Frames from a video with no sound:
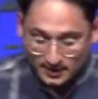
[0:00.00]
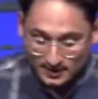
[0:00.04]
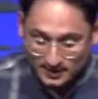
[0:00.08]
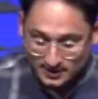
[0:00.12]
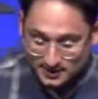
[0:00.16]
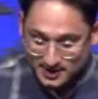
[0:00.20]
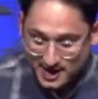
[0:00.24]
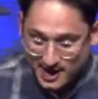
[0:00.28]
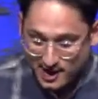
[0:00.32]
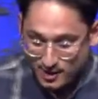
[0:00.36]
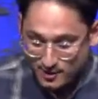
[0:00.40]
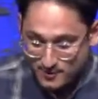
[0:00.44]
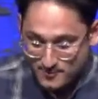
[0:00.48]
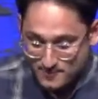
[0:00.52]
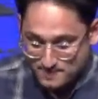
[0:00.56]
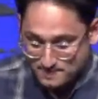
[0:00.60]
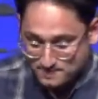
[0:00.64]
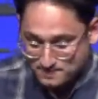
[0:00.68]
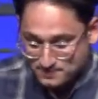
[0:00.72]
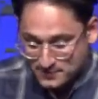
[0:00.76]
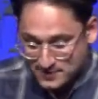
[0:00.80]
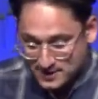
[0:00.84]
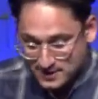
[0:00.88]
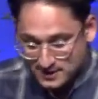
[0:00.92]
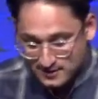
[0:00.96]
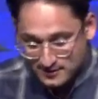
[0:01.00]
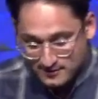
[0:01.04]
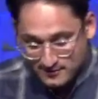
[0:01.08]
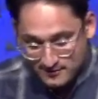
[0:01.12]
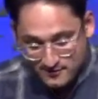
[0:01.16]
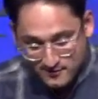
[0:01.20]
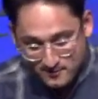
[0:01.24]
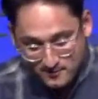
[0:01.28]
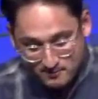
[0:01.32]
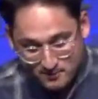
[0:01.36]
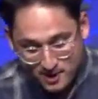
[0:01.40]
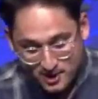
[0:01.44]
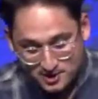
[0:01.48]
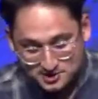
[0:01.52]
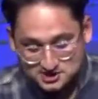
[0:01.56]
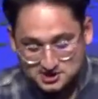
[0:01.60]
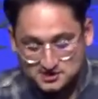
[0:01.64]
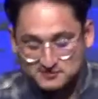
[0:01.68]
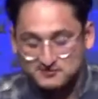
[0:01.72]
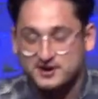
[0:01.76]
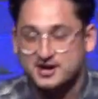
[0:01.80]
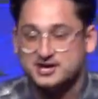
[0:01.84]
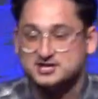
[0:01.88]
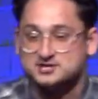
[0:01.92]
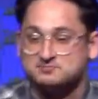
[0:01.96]
Now, most of
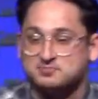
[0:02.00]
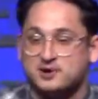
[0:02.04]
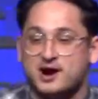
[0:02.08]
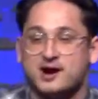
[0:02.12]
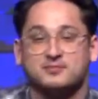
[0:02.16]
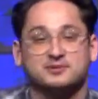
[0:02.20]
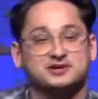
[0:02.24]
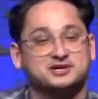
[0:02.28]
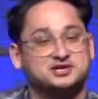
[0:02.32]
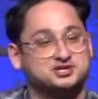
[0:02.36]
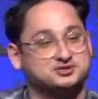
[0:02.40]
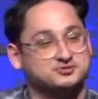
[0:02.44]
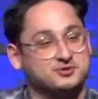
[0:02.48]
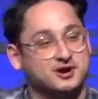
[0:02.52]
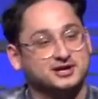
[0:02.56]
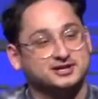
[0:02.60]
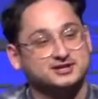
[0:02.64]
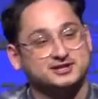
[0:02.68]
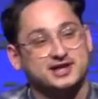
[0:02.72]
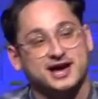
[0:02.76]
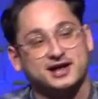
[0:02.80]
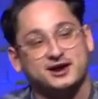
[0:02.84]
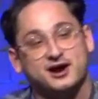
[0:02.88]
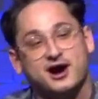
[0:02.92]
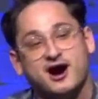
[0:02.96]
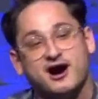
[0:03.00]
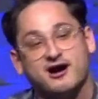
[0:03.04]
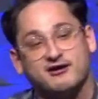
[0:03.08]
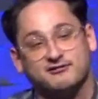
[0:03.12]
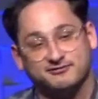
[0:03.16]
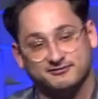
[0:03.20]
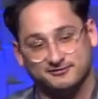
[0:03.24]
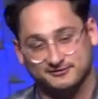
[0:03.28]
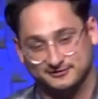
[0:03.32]
us probably shrugged that off.